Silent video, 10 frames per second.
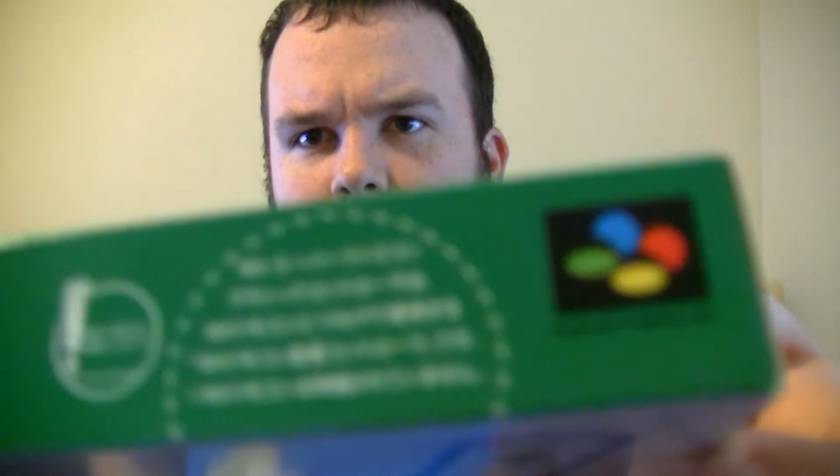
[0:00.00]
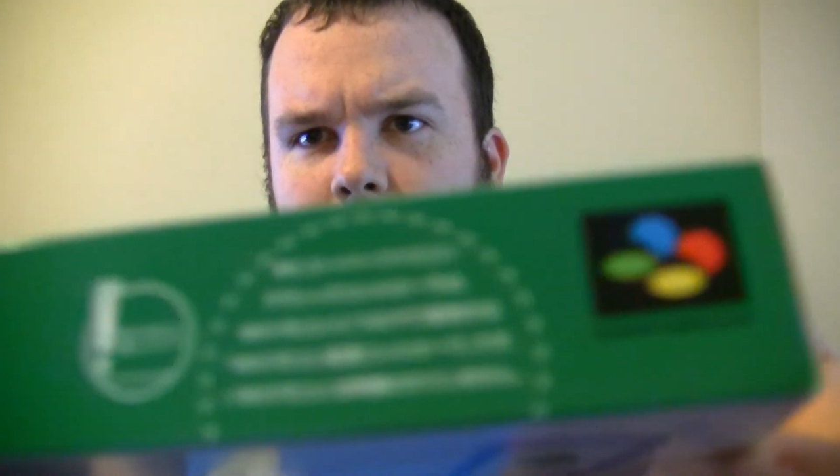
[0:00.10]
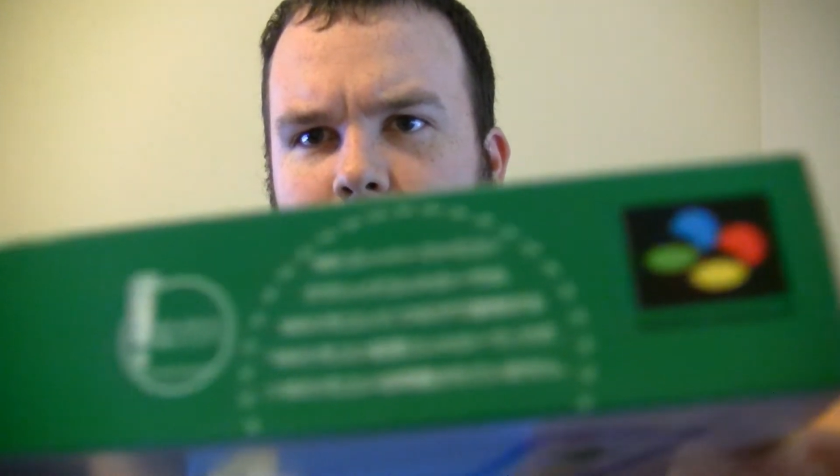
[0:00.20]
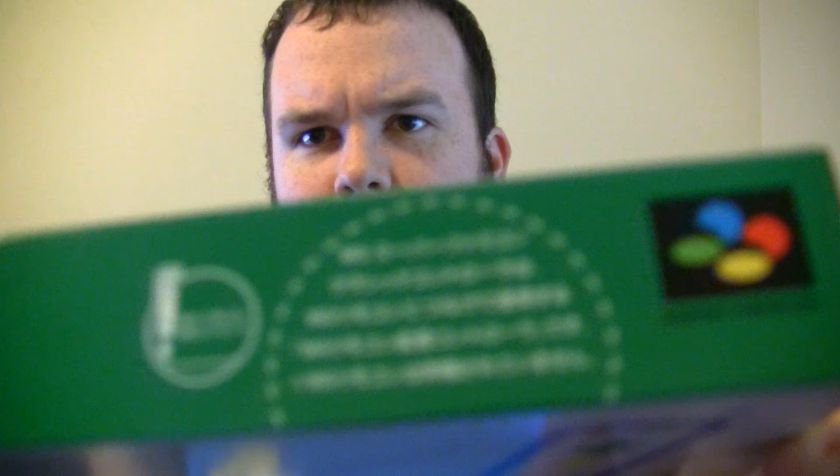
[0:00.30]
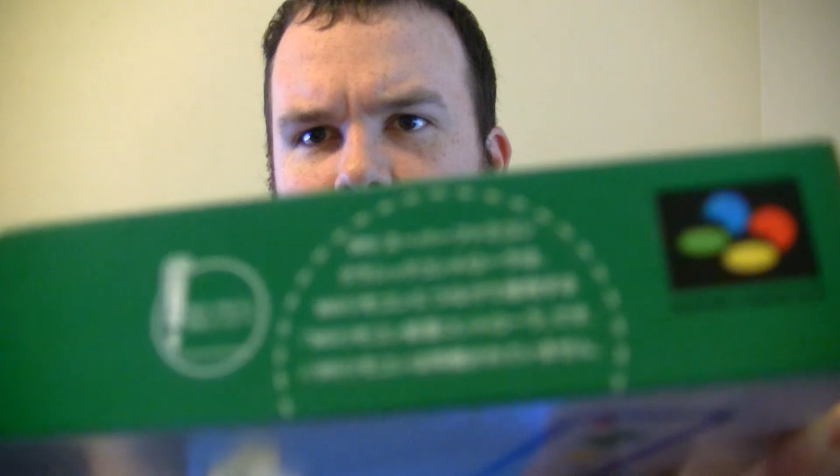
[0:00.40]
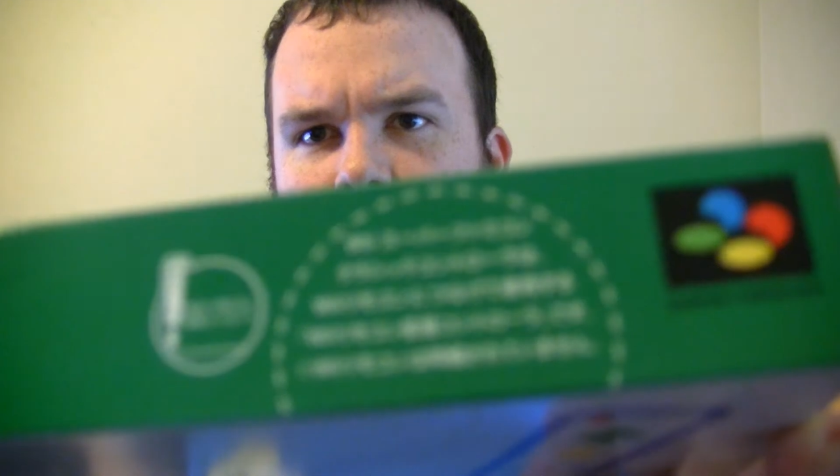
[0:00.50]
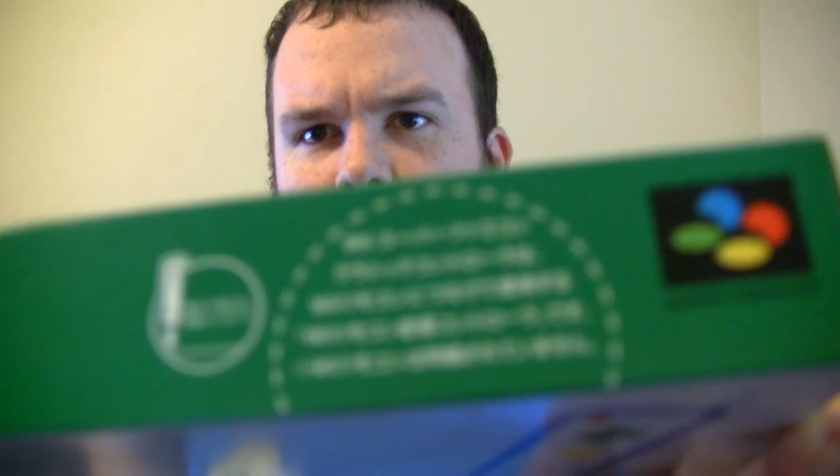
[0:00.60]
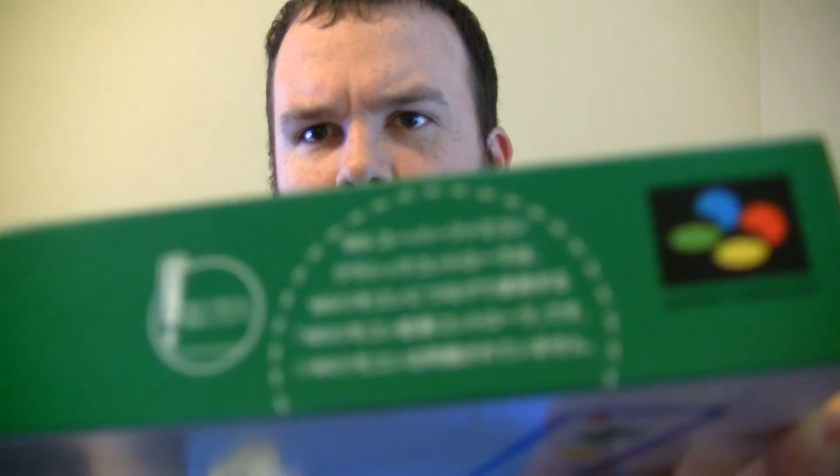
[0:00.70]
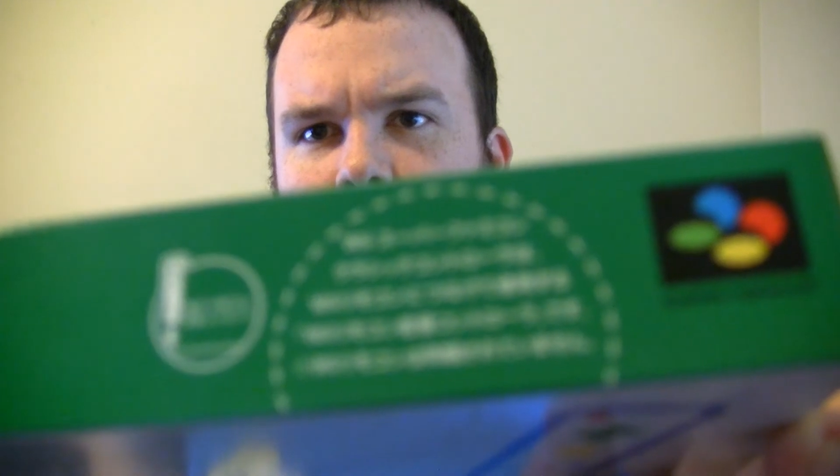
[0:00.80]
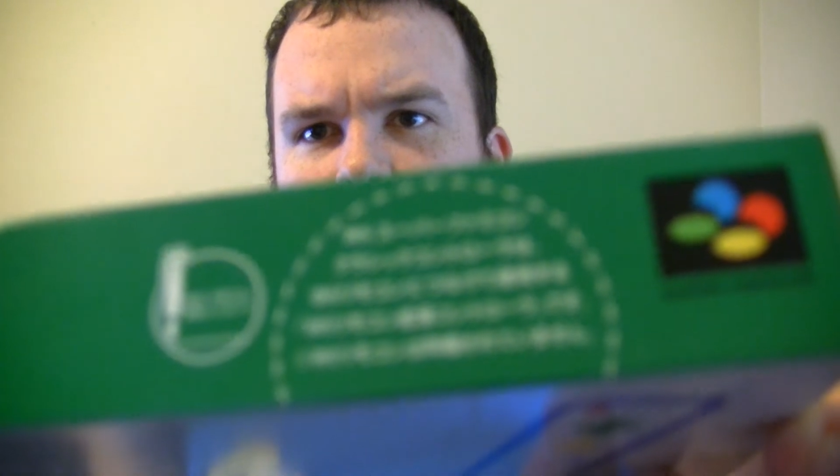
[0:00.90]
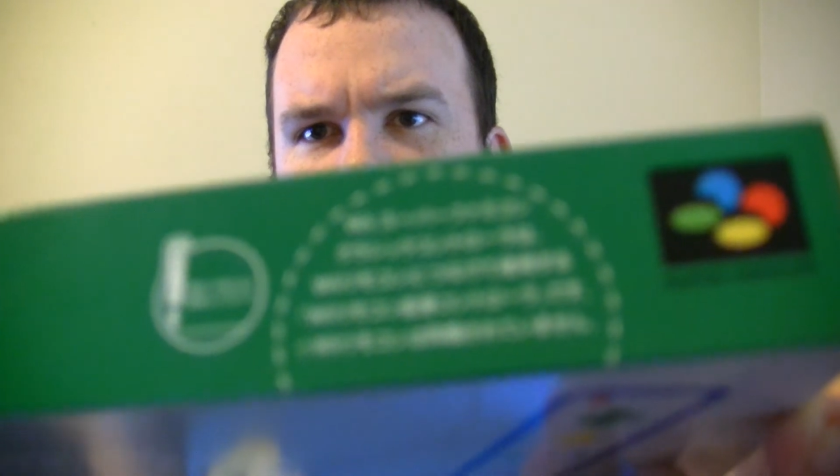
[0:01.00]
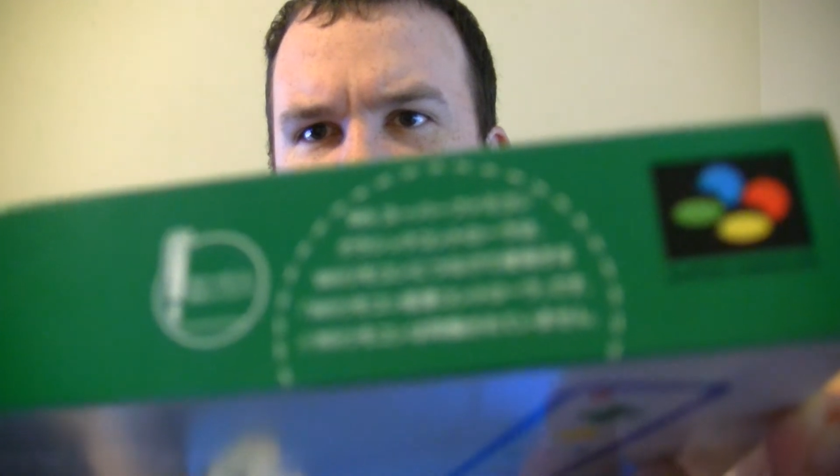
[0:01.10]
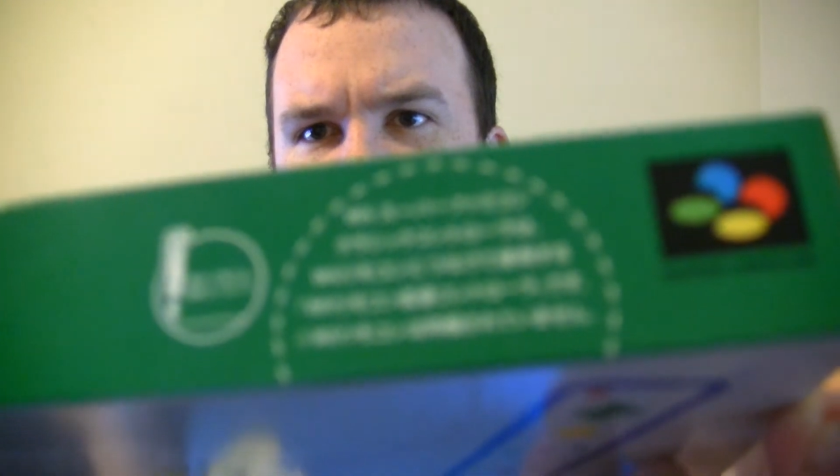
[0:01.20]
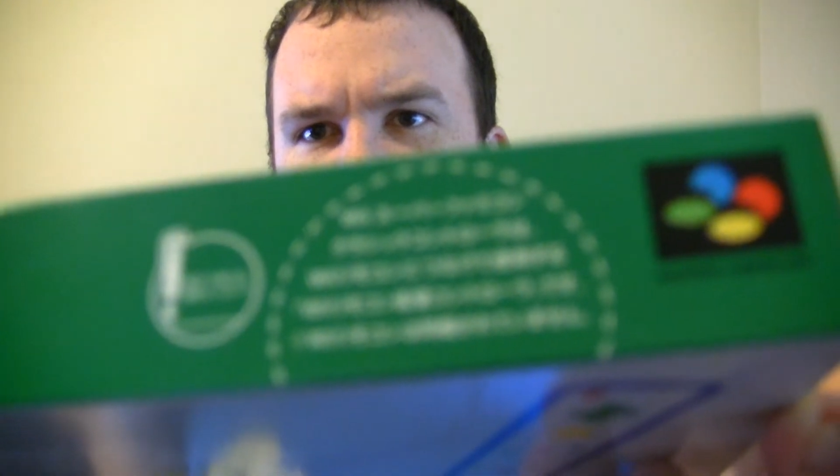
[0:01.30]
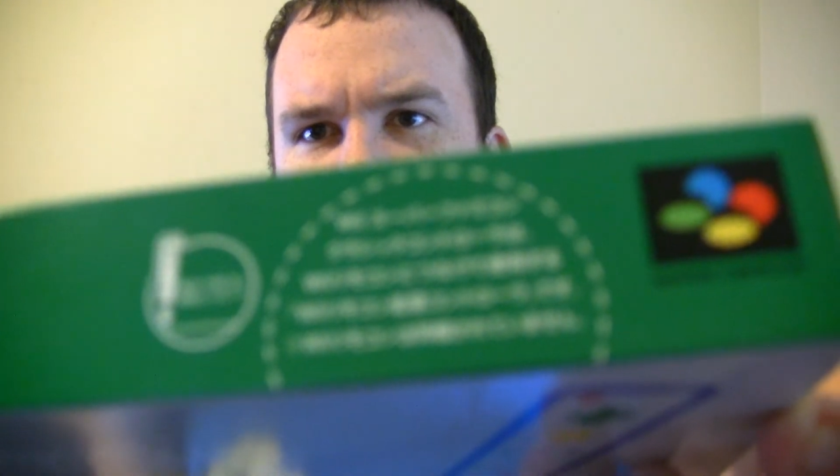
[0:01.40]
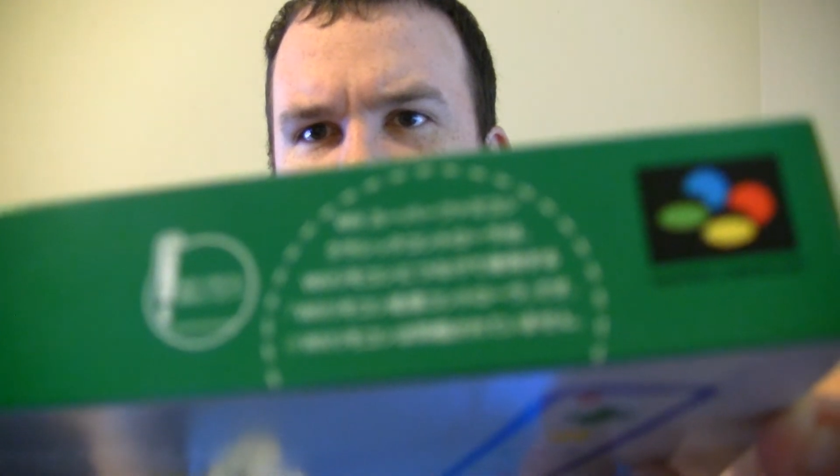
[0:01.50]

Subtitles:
other than you know,